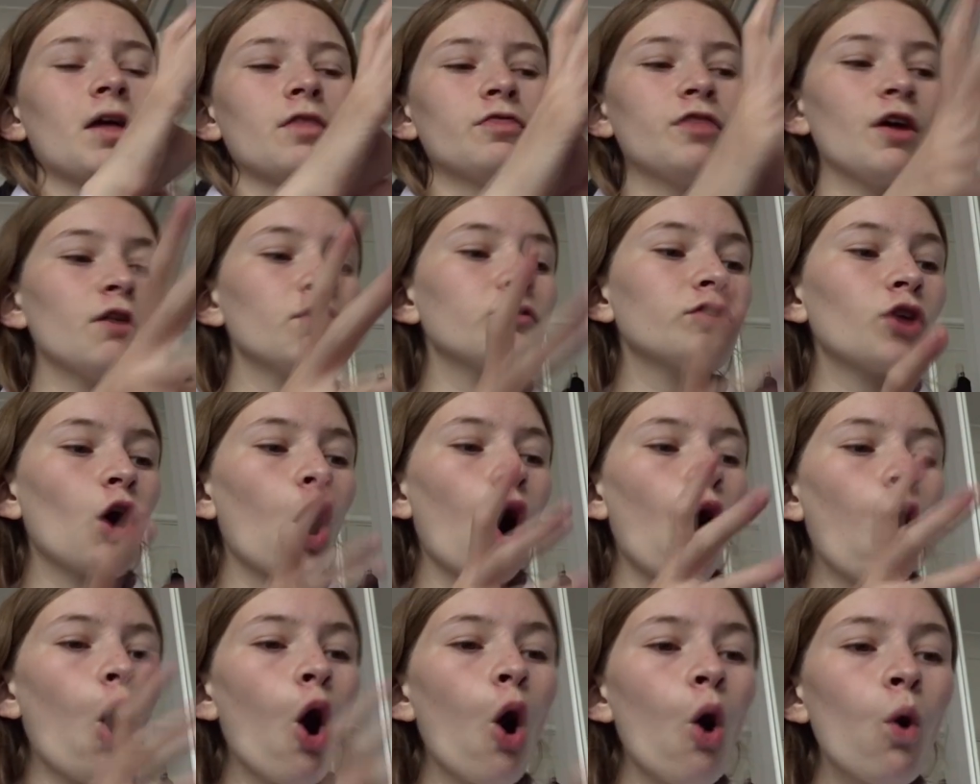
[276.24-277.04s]
There is a
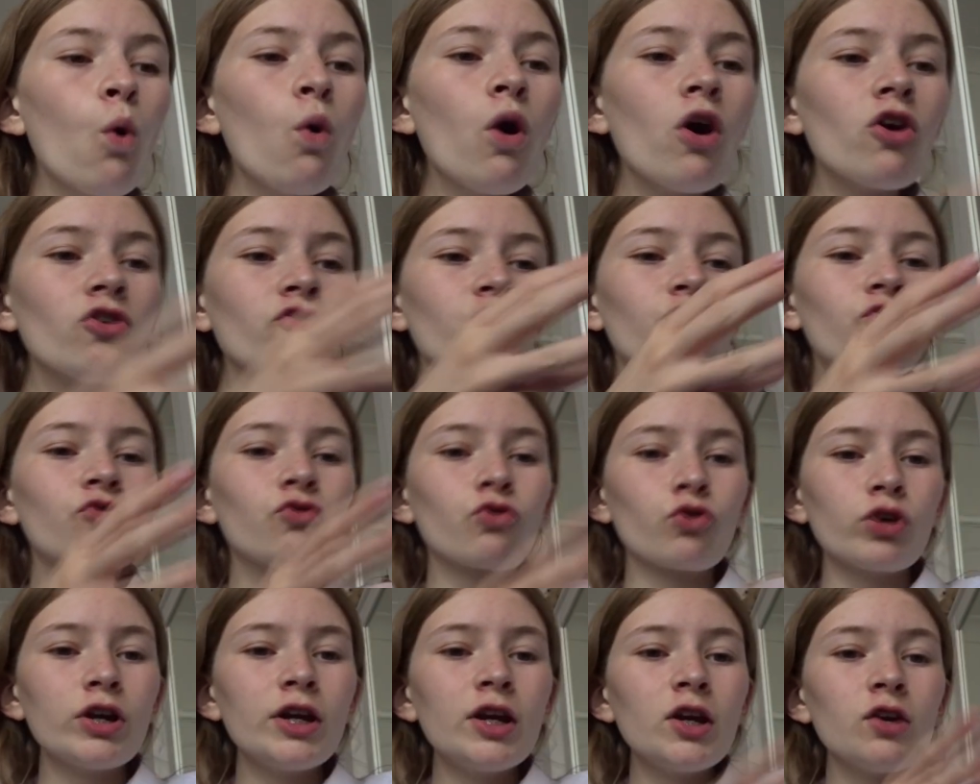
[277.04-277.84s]
whole
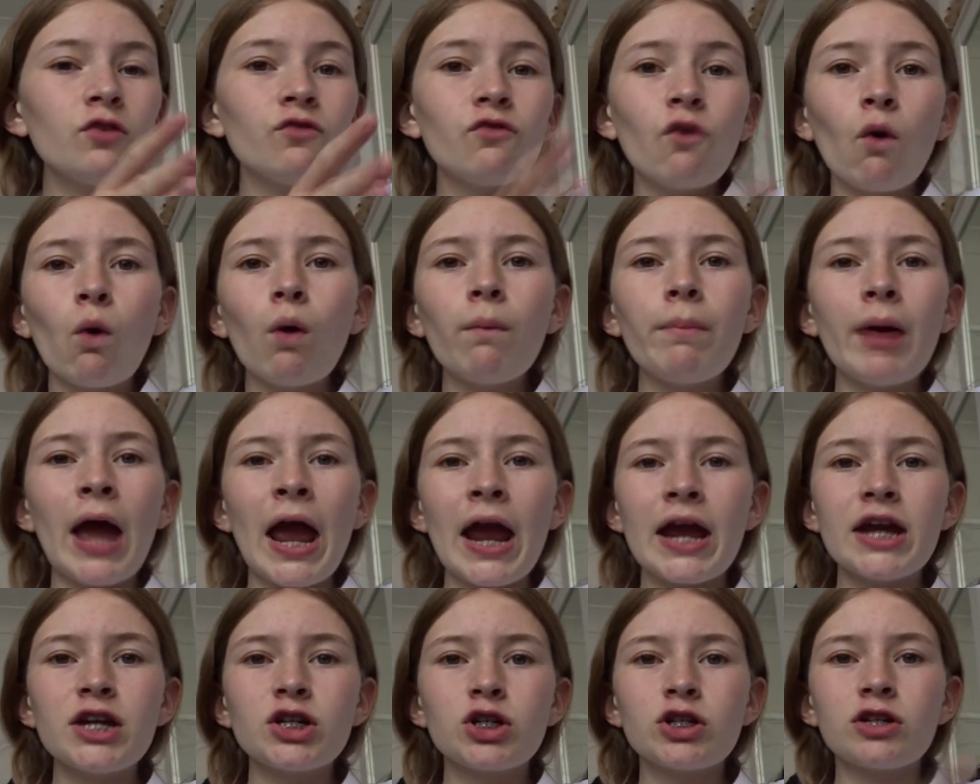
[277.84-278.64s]
3-4
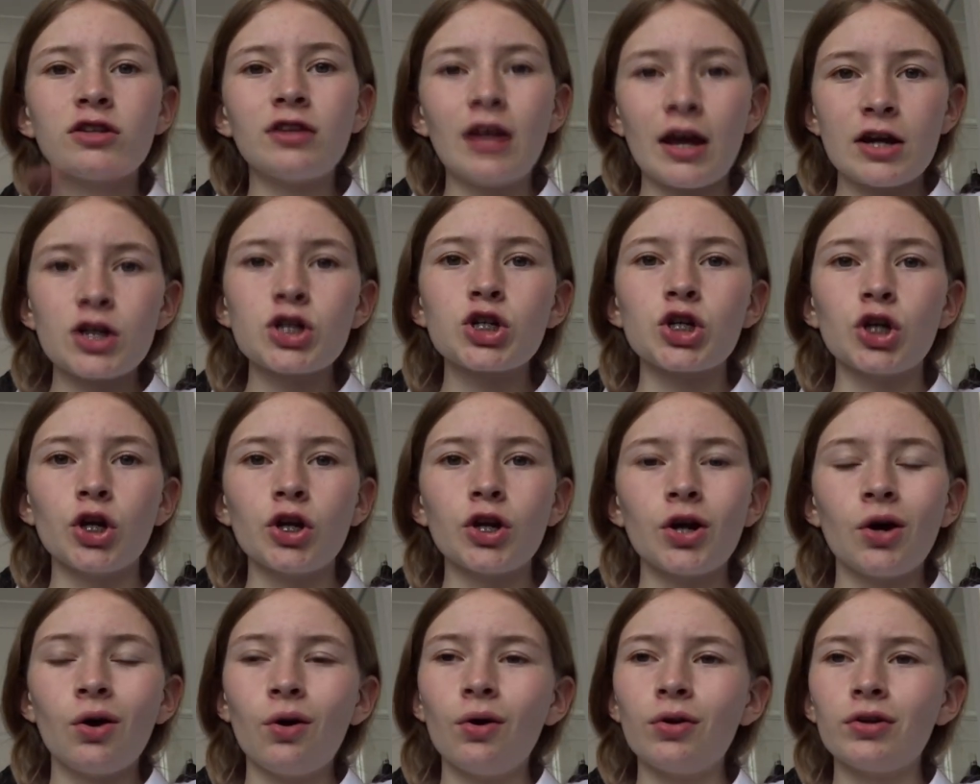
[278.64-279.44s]
page
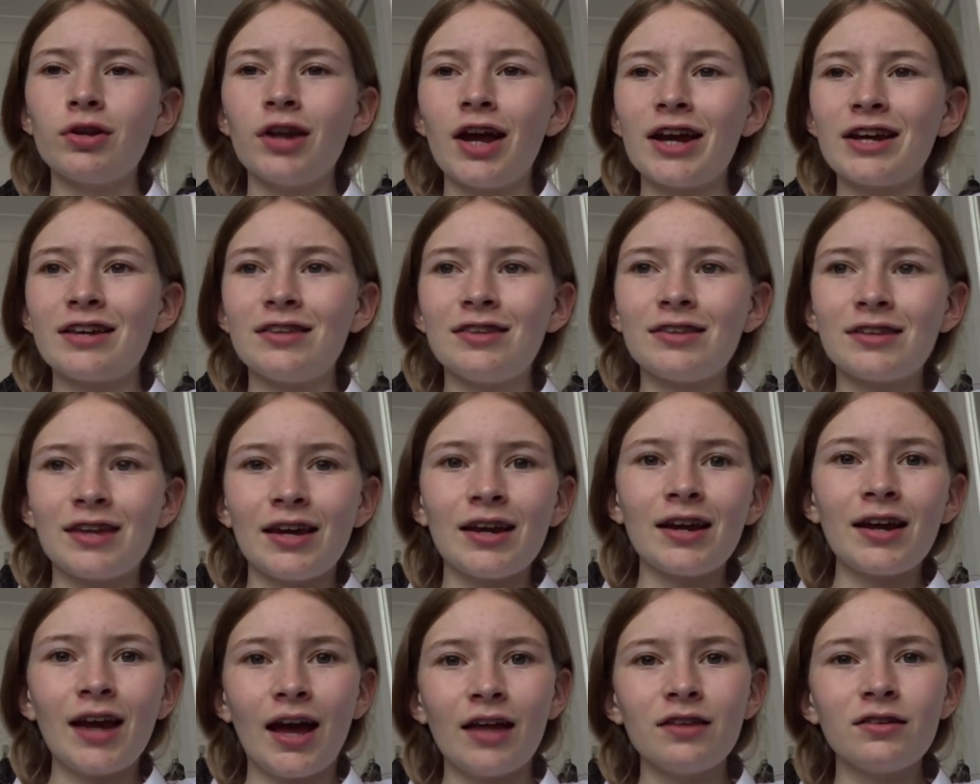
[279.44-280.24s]
section on, like,
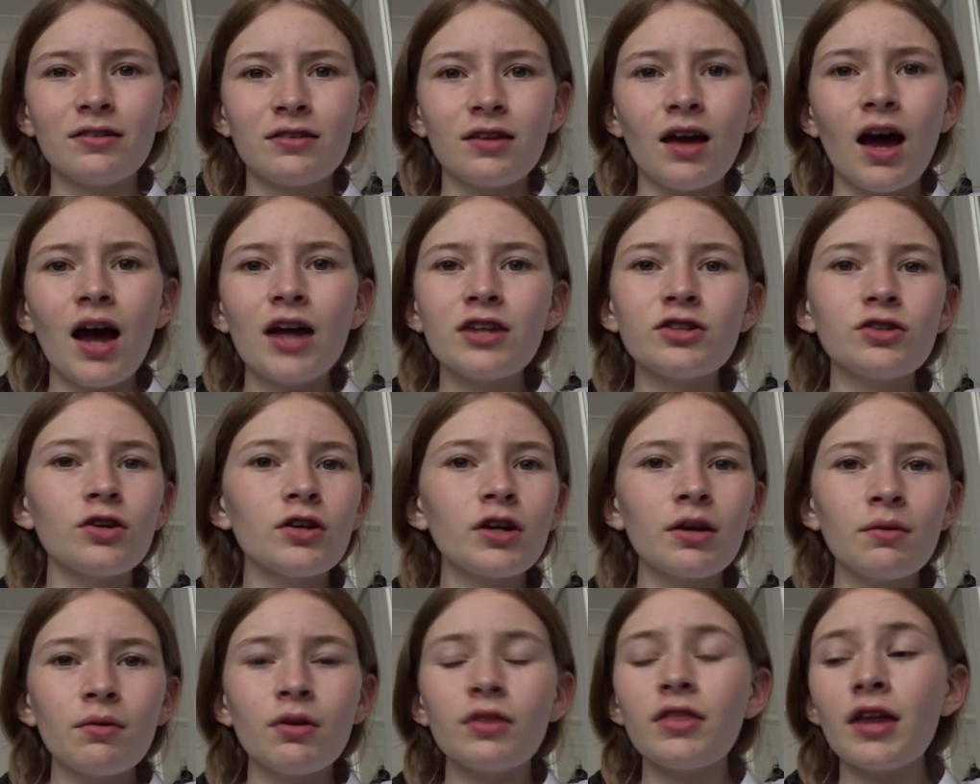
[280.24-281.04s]
skin cancer, and
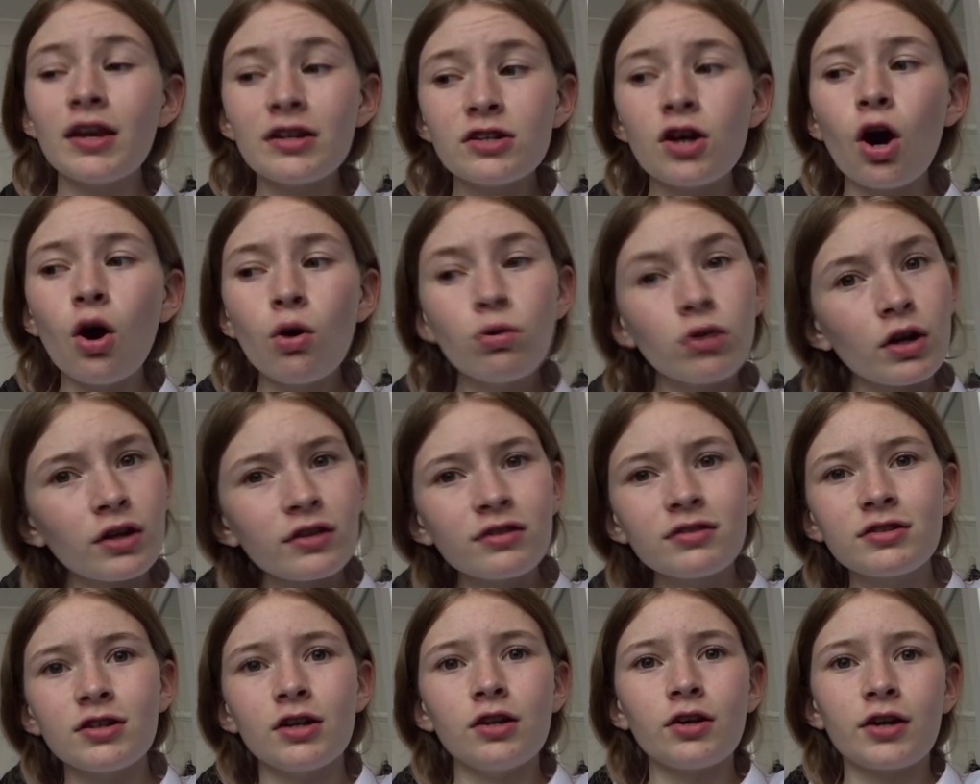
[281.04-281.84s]
they told
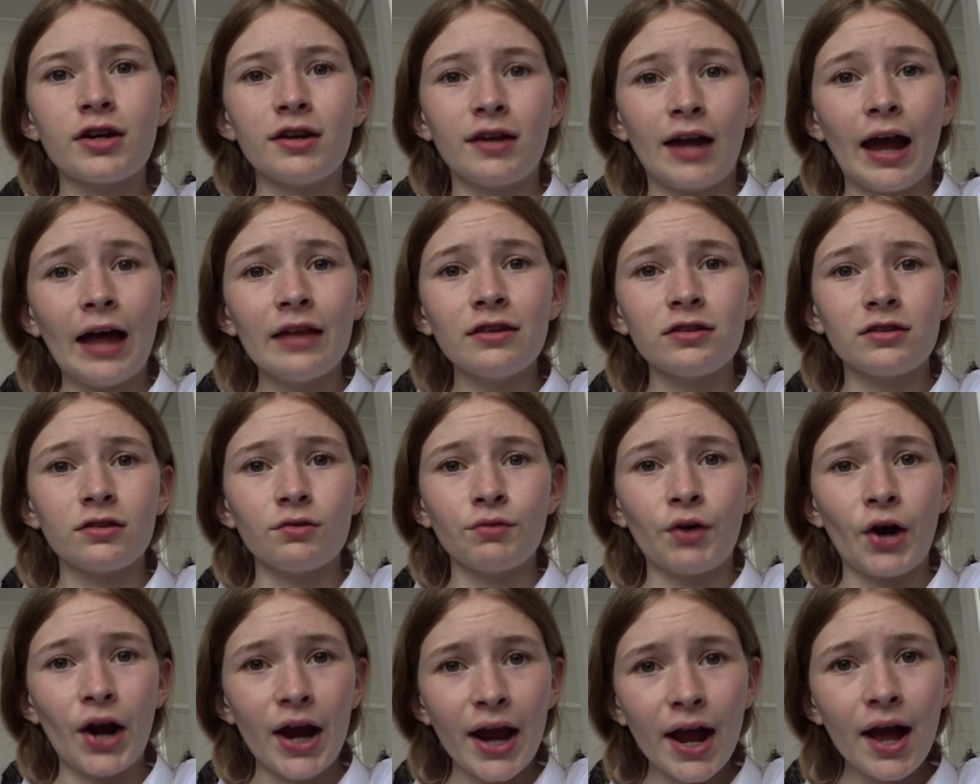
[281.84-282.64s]
us to look at cancer,
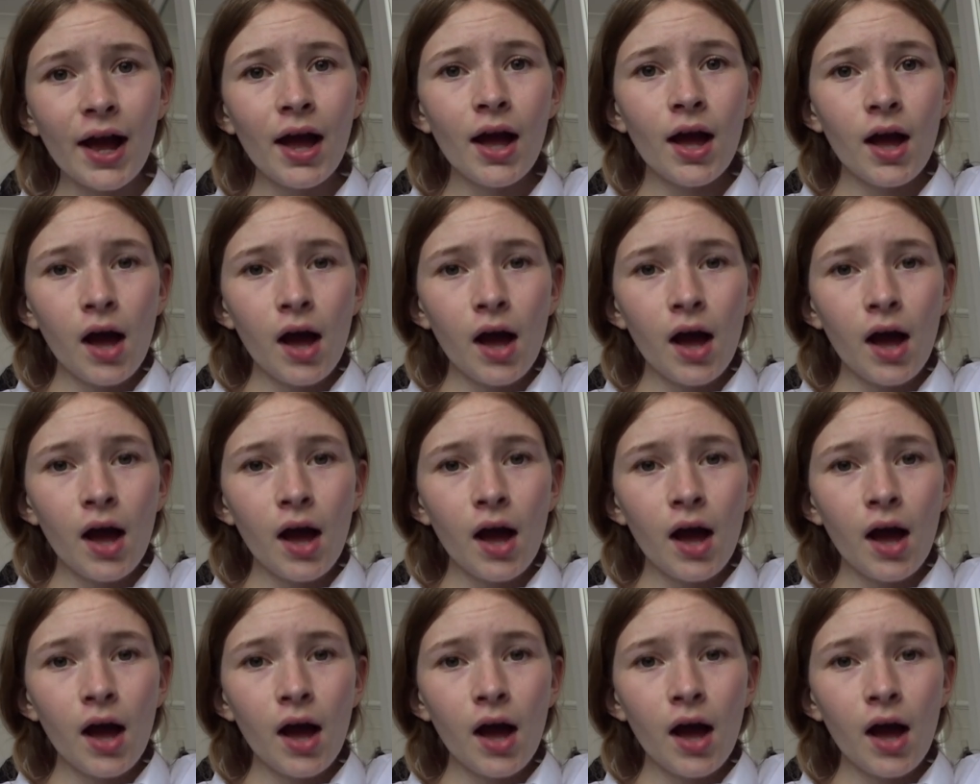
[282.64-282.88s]
right?